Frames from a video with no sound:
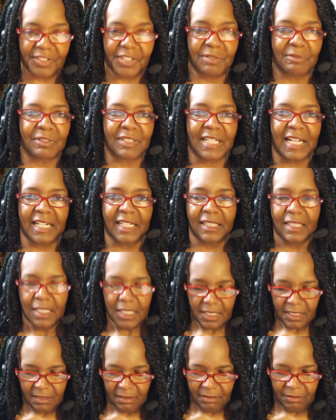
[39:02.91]
She was like
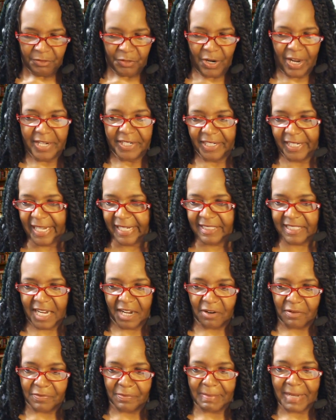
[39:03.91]
trying to like
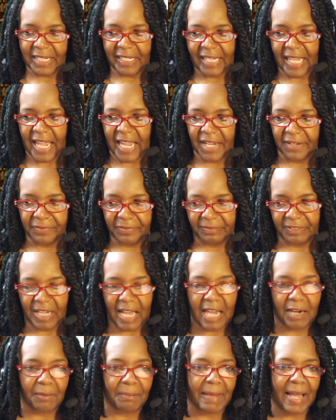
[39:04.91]
take over my life.
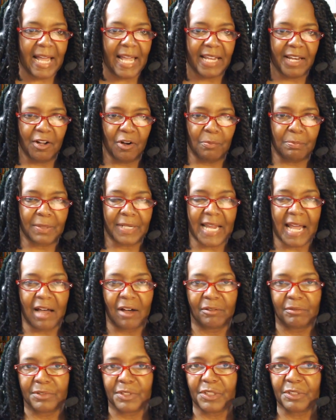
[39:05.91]
Now I don't mind helping
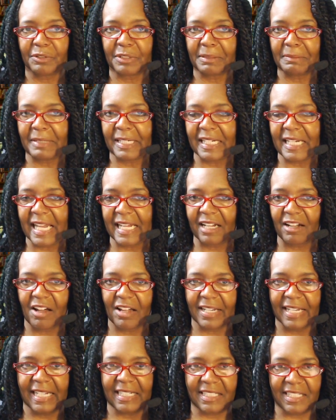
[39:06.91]
out. You know what I mean? They
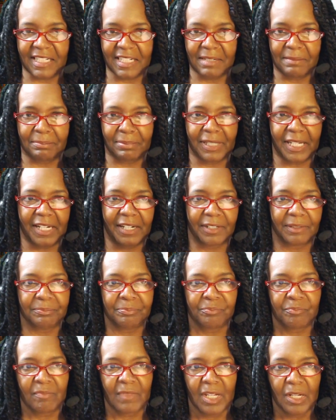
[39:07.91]
call that team player
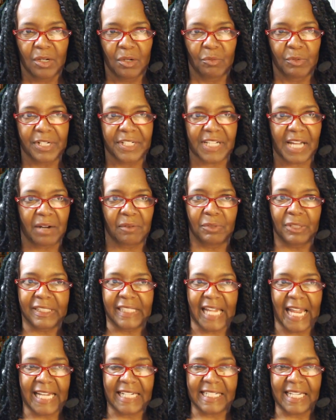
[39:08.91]
which I
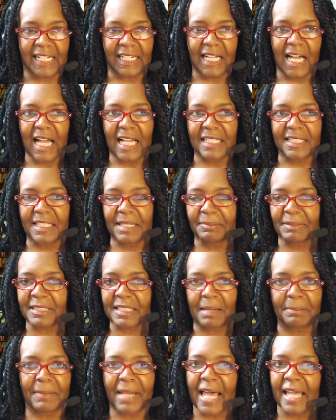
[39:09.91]
really hate that concept
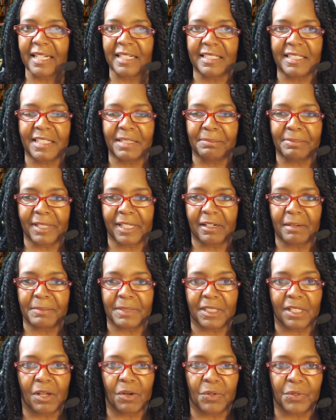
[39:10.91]
because I'm not a team player, I'm
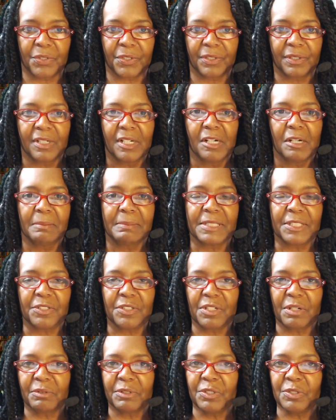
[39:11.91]
a loner. But
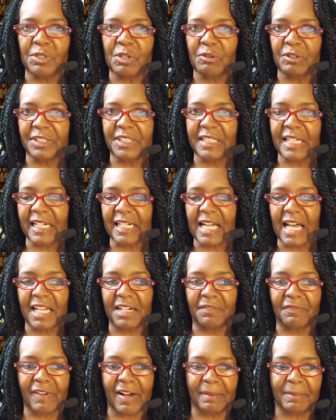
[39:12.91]
you know, when you go into that
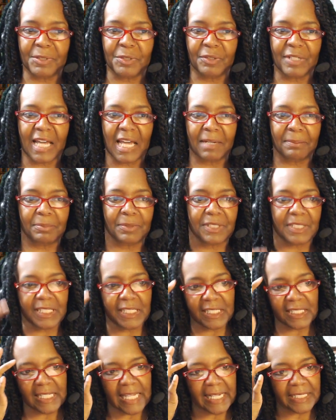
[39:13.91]
kind of environment, you got to
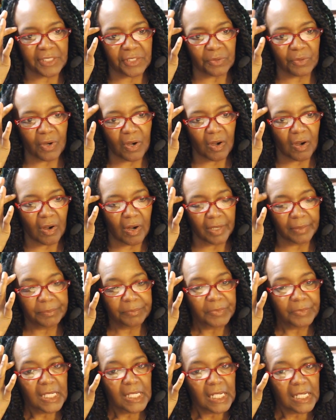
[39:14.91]
pretend like you are.
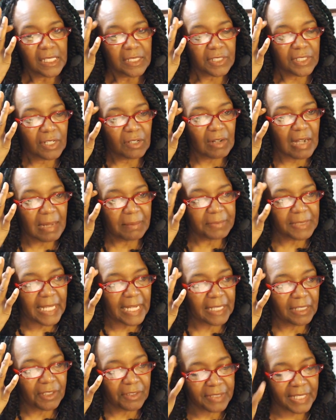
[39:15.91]
So I'm
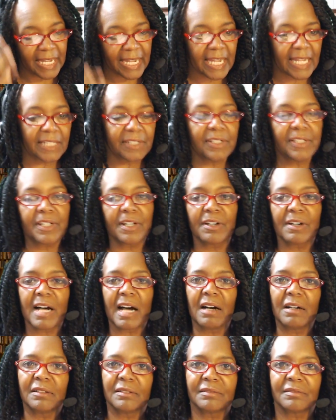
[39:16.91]
like, okay, you know,
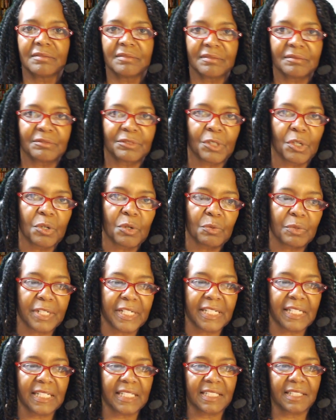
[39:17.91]
I'll roll
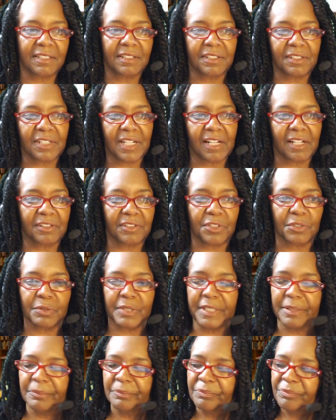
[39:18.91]
with it and I'll do
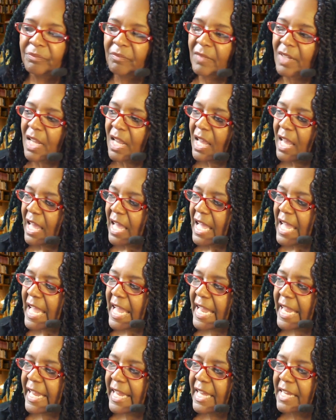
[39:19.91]
it.
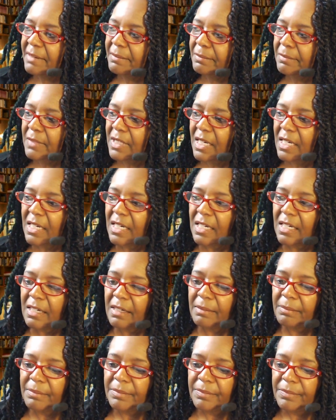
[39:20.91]
And
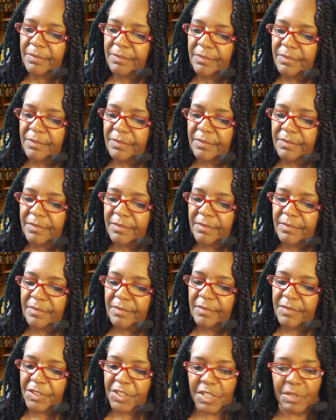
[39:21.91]
um,
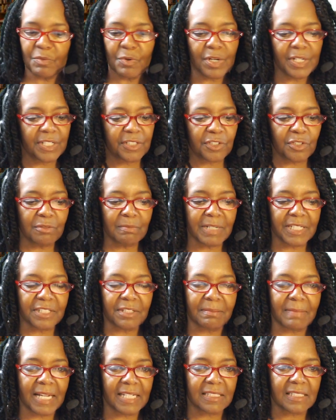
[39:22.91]
she wanted too
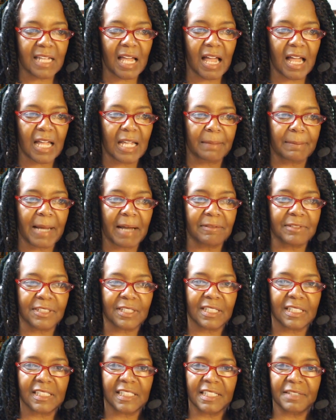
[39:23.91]
much of my time. I was
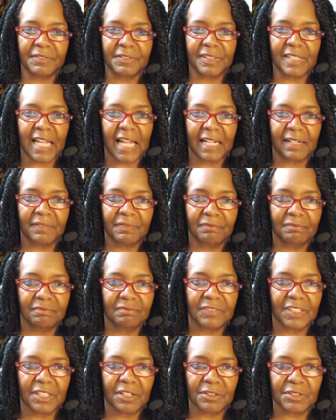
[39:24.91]
going to give her like,
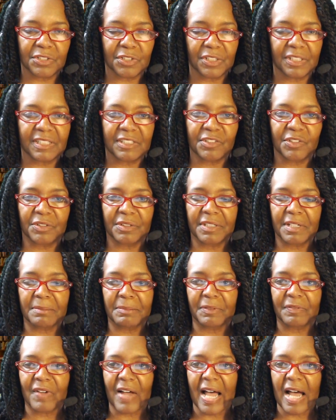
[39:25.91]
you know, a certain, certain
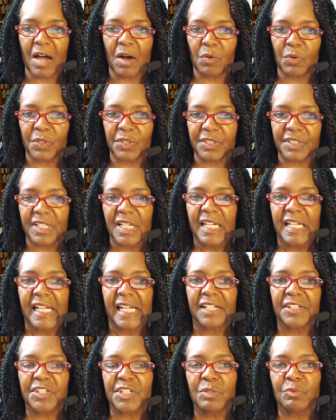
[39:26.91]
number of hours,
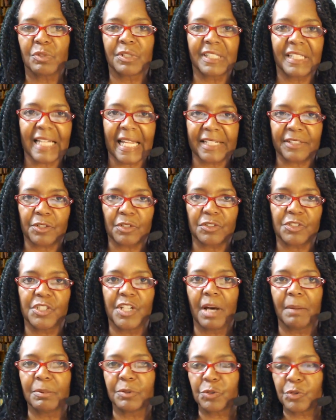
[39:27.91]
and she wanted like
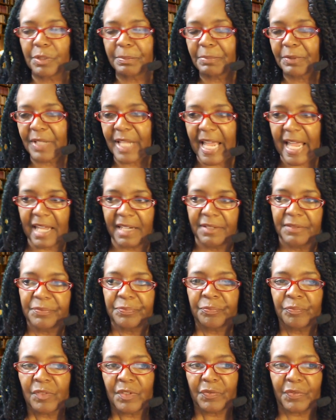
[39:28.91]
double, triple that
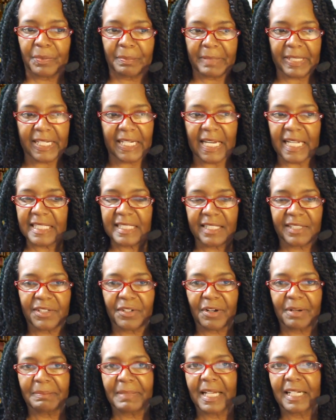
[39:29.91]
from me. And I said,
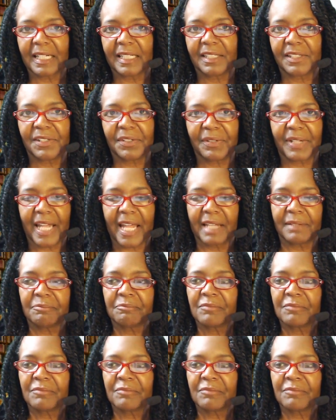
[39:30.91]
no, I'm not going to do that.